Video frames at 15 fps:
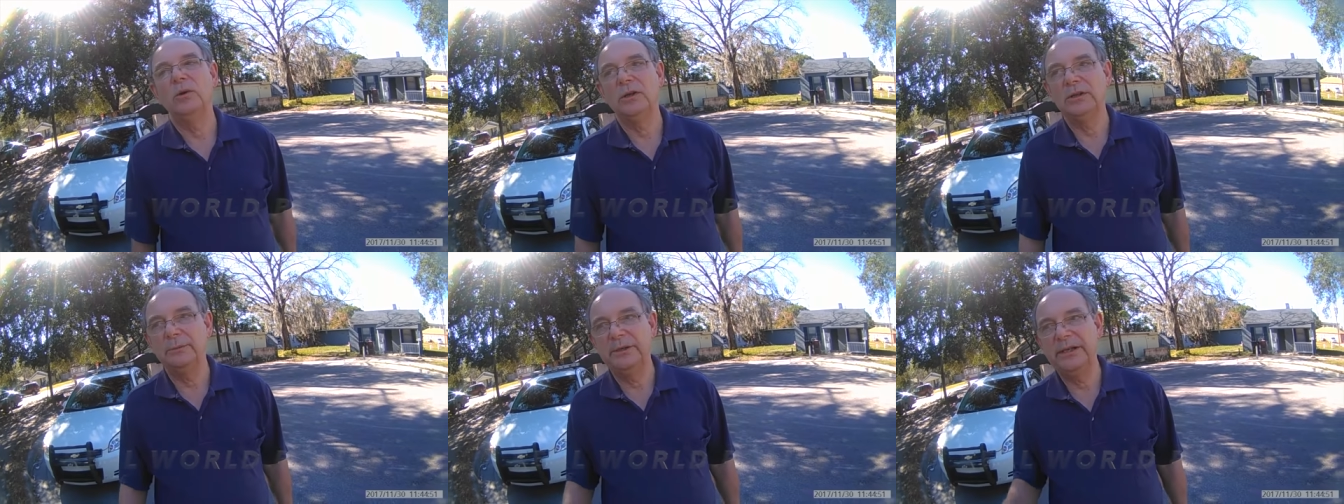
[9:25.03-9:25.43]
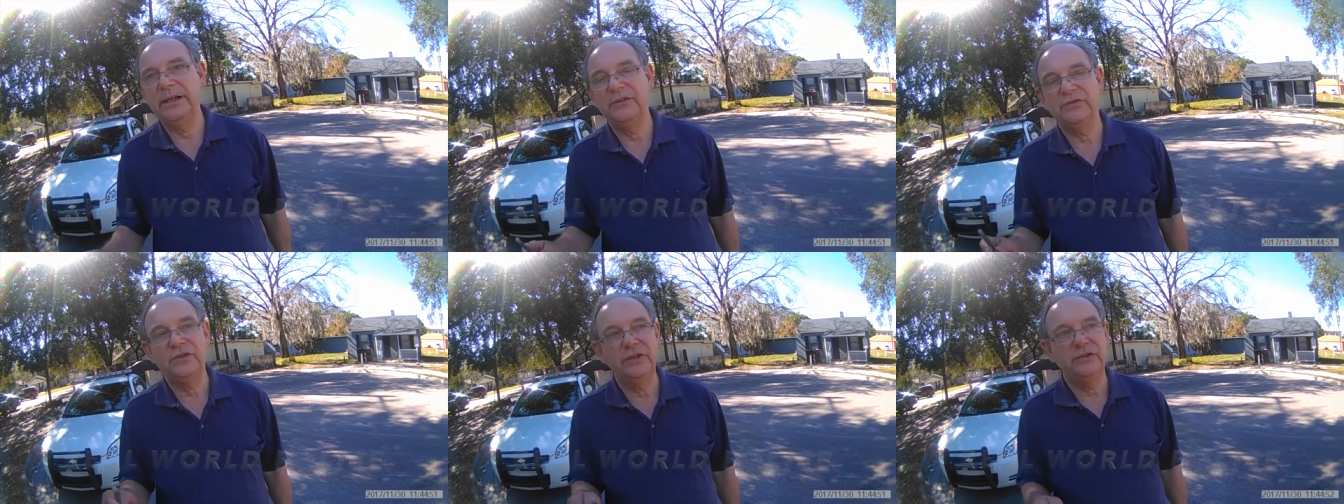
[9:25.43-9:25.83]
Well, let me
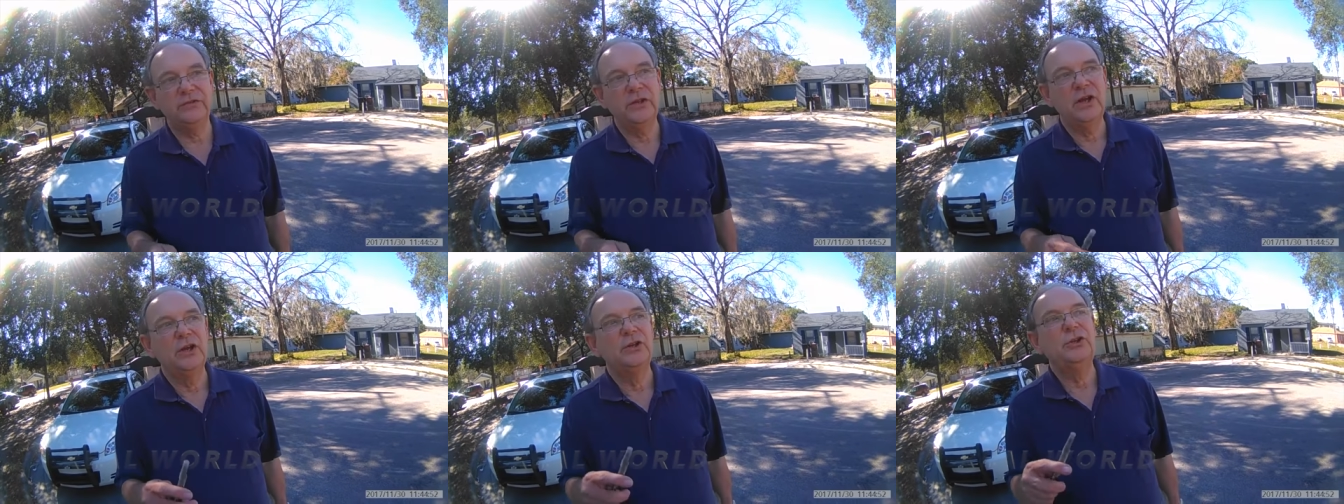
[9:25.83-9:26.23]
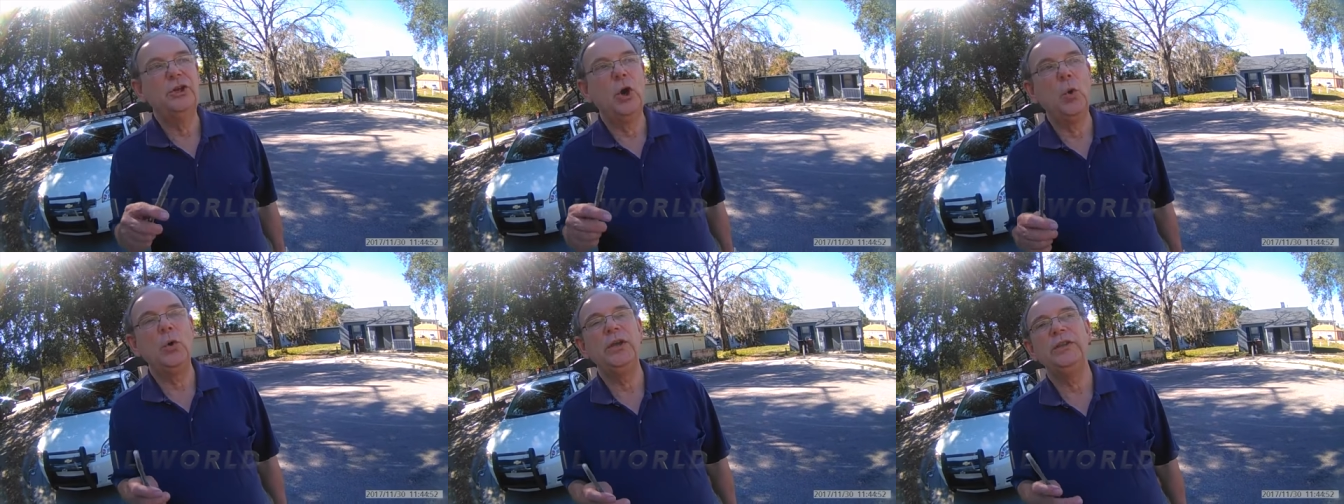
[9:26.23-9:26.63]
ask Absolutely. You,
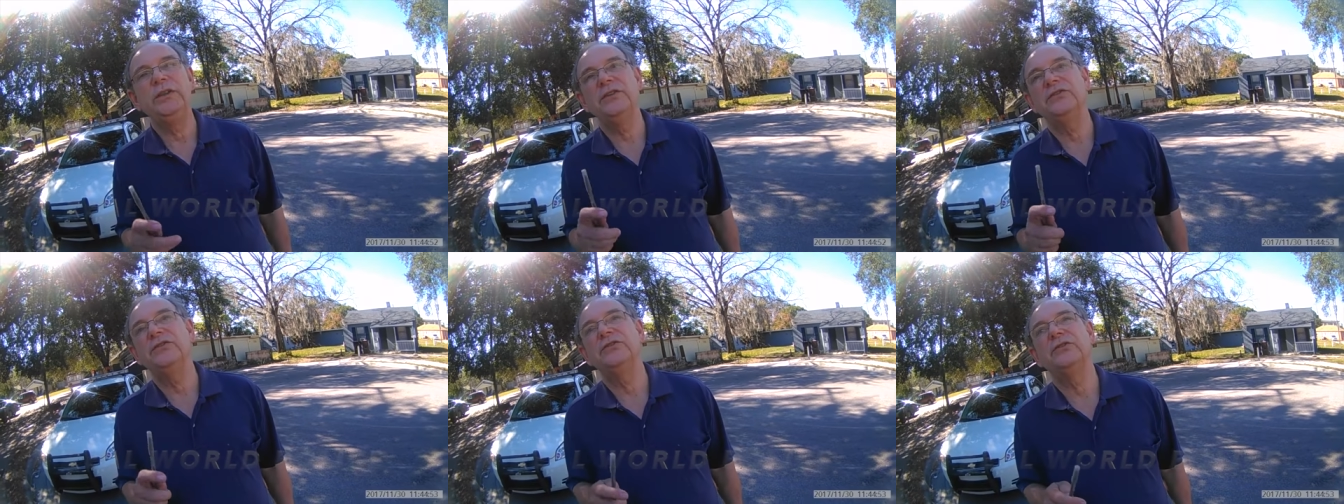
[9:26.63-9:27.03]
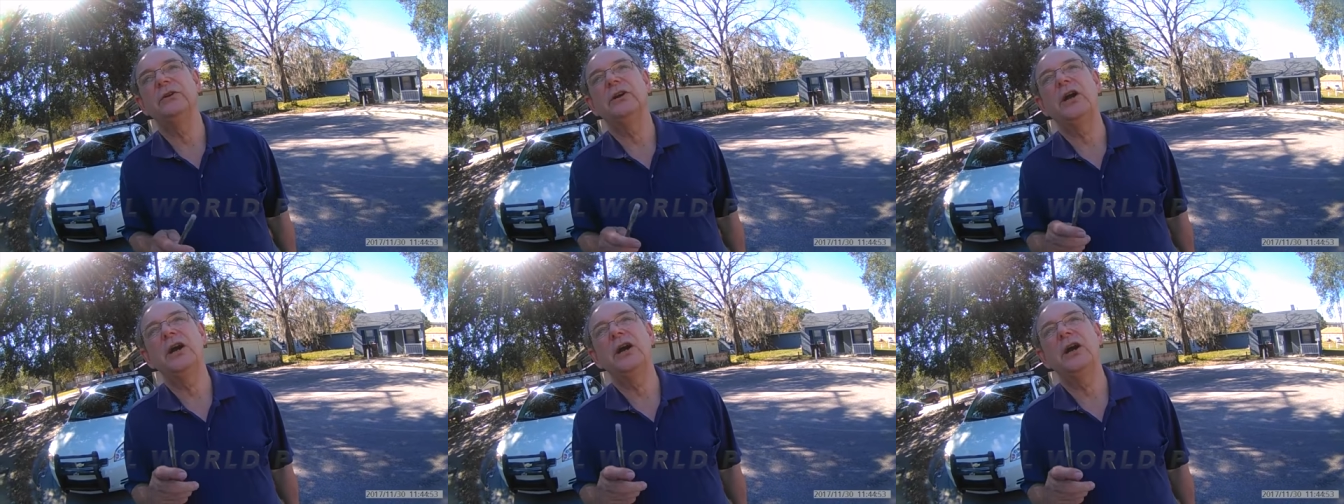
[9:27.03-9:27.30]
knowing this is a